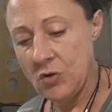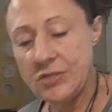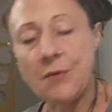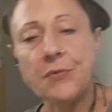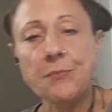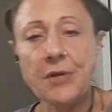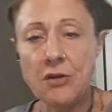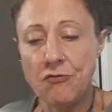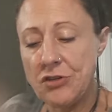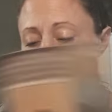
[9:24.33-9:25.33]
Something
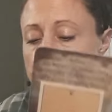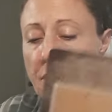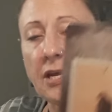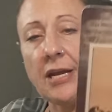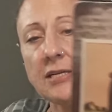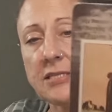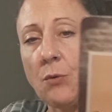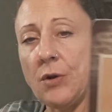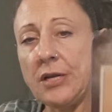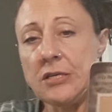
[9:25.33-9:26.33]
being reciprocated.
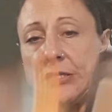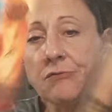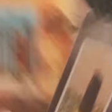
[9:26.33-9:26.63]
Someone is in